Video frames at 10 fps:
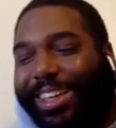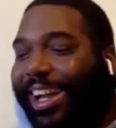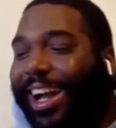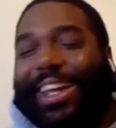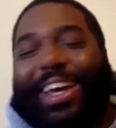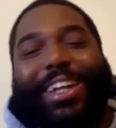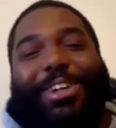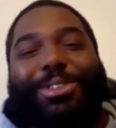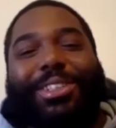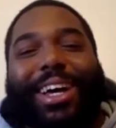gotta have
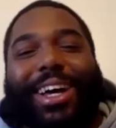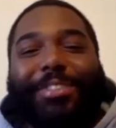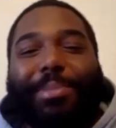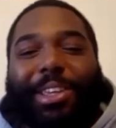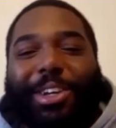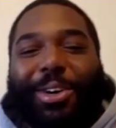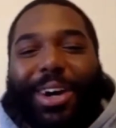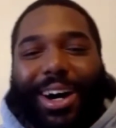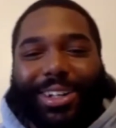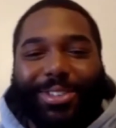those guys, make you go
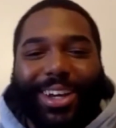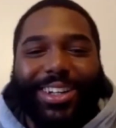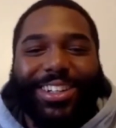harder, right?